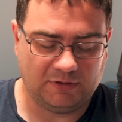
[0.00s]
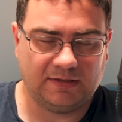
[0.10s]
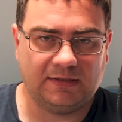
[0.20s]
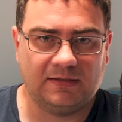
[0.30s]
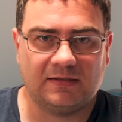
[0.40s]

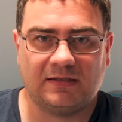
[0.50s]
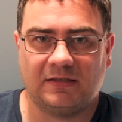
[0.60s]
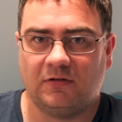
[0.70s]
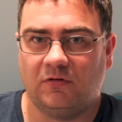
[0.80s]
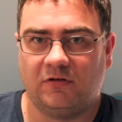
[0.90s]

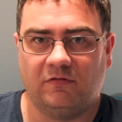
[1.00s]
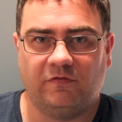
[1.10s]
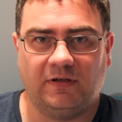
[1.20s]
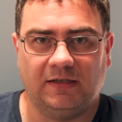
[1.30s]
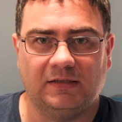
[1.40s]
plugins, audio
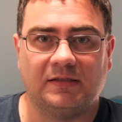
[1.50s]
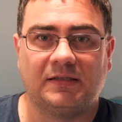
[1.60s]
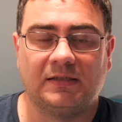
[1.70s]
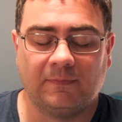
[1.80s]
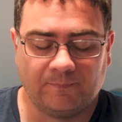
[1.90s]

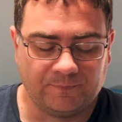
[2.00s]
files,